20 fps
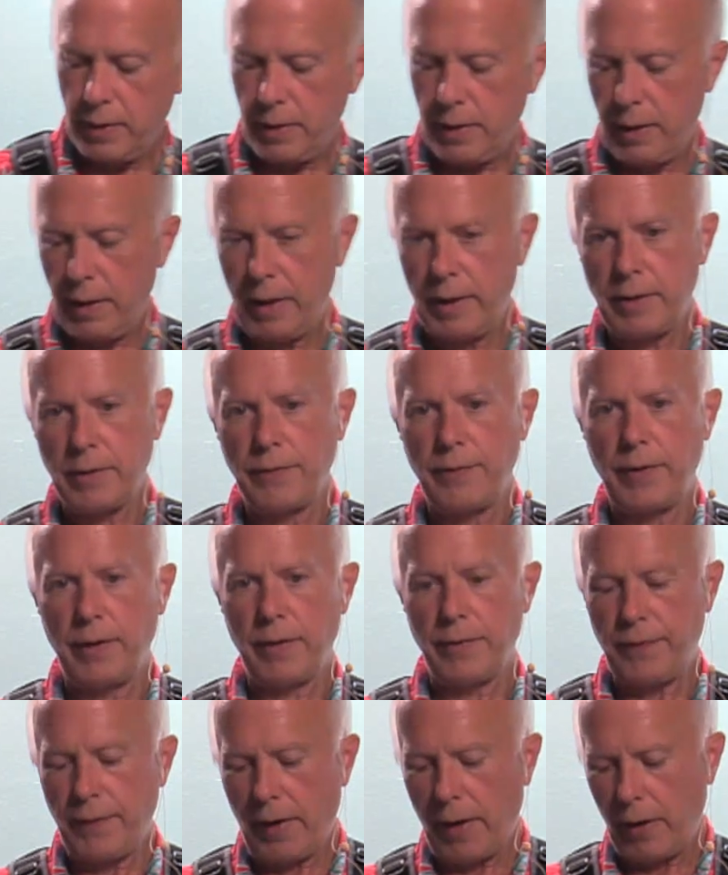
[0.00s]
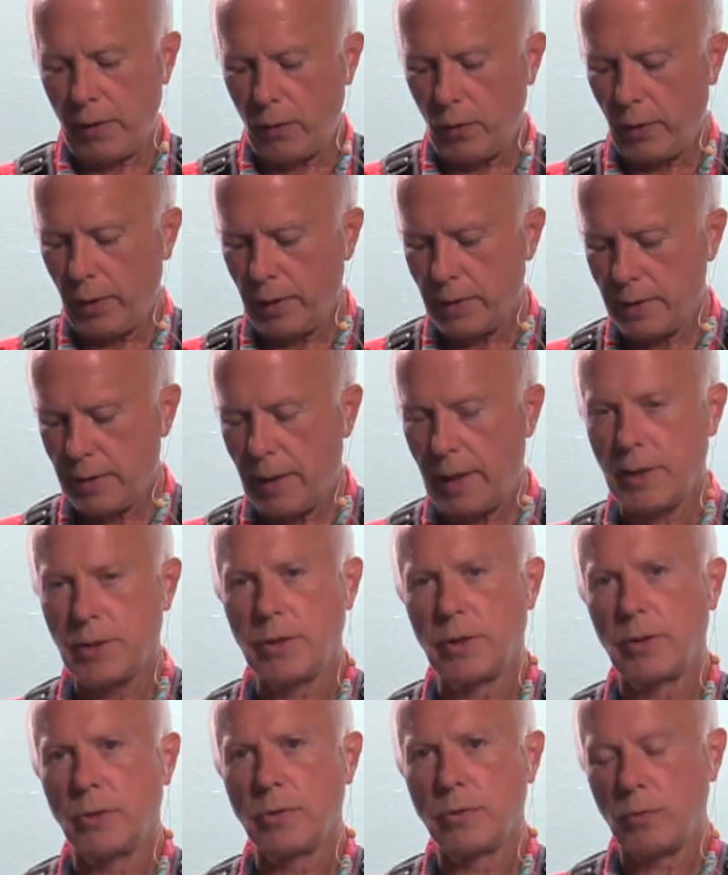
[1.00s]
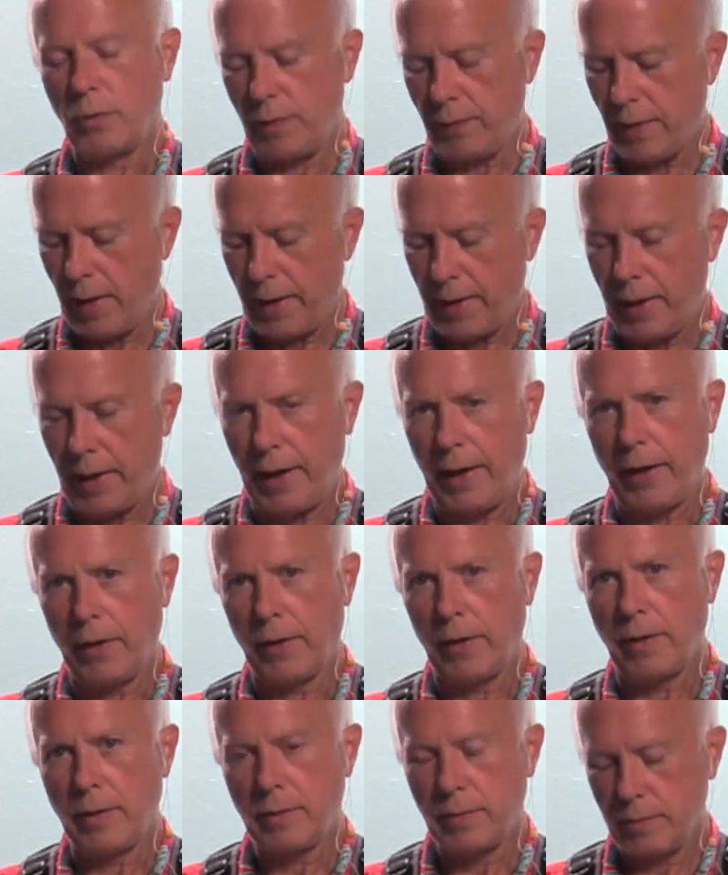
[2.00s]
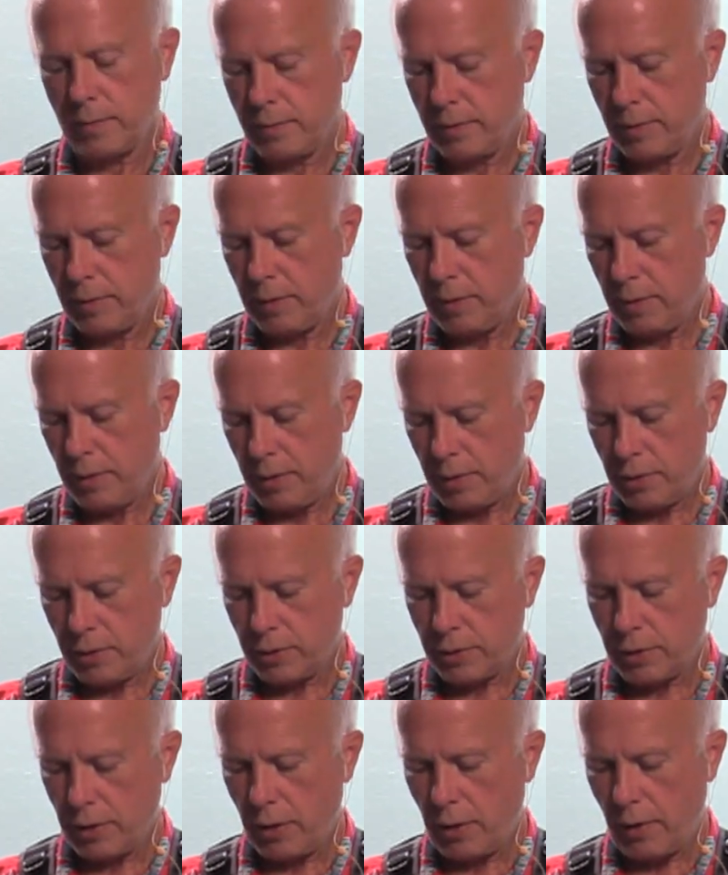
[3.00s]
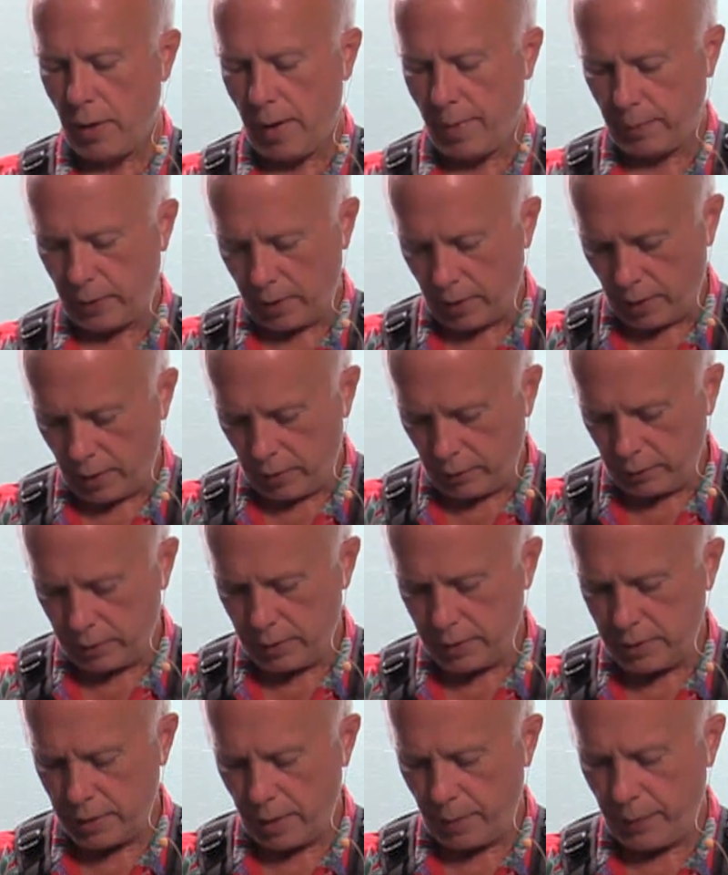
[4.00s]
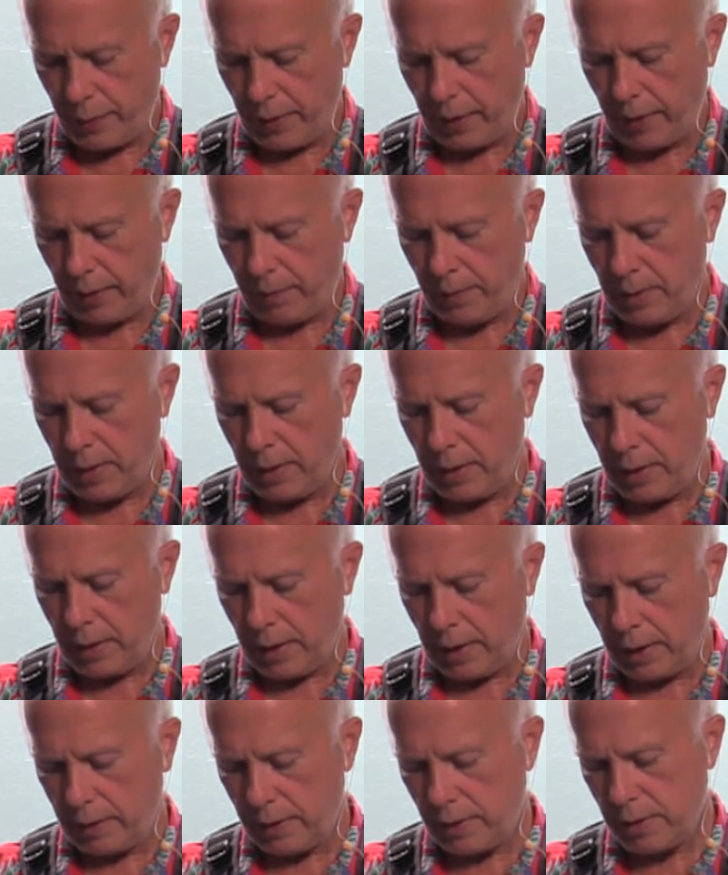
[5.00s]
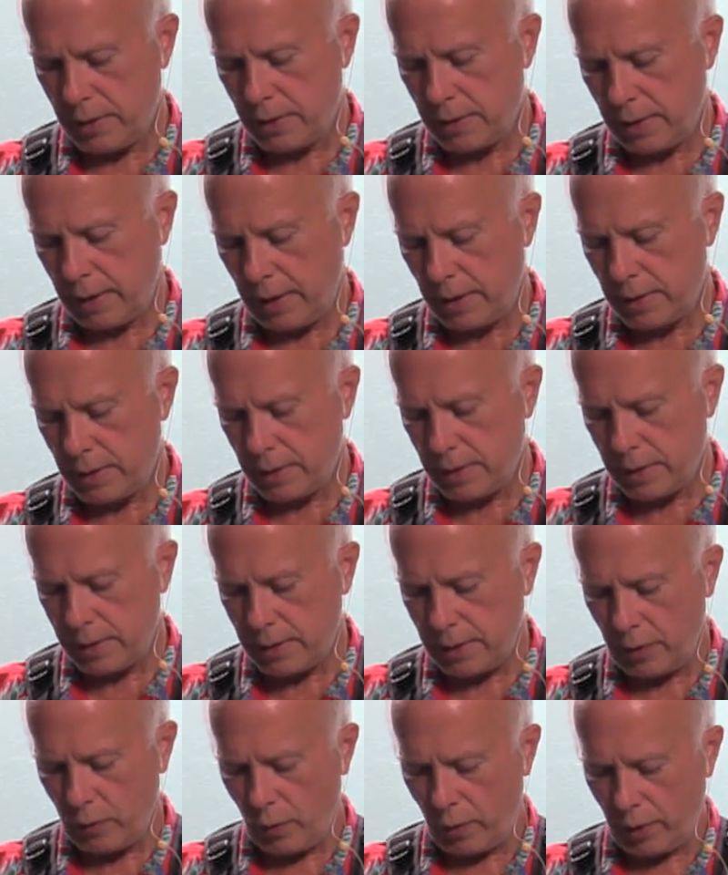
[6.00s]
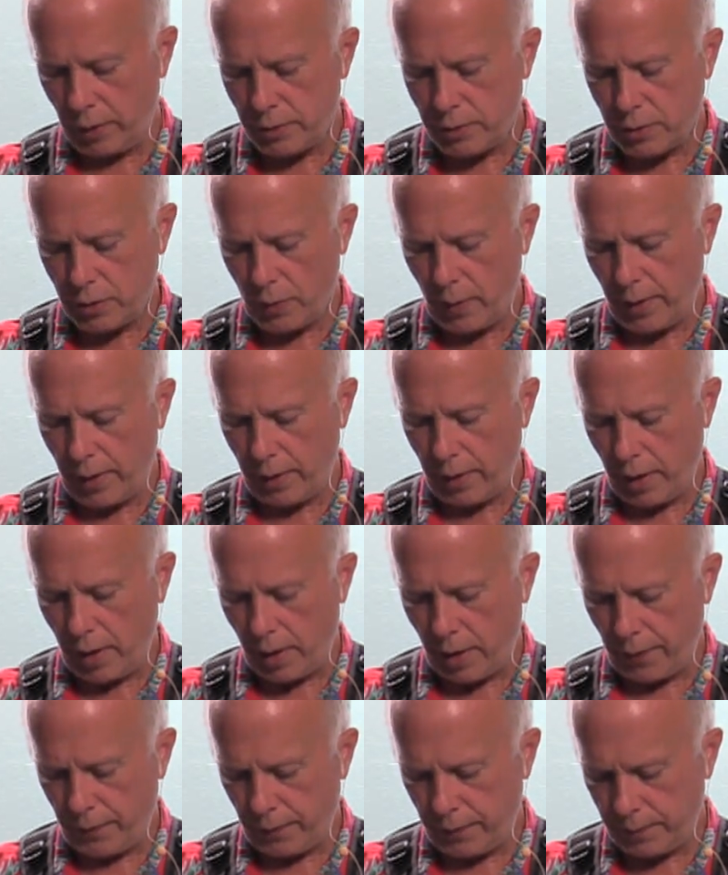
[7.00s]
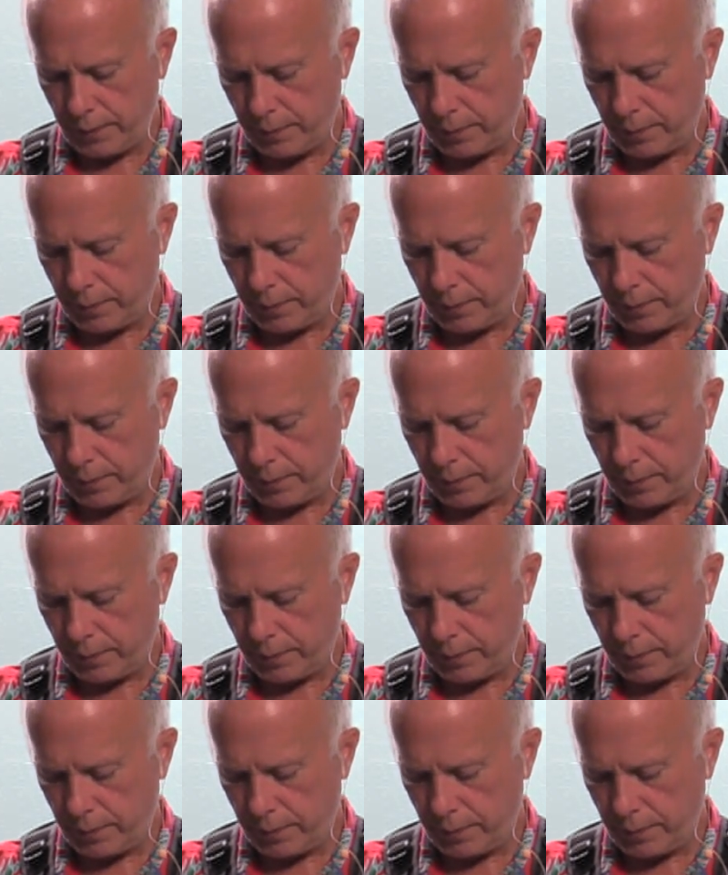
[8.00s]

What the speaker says: And to verify our orientation, we've got an arrow. So I'm going to hold this up here, and this is easy to see where it's squared off.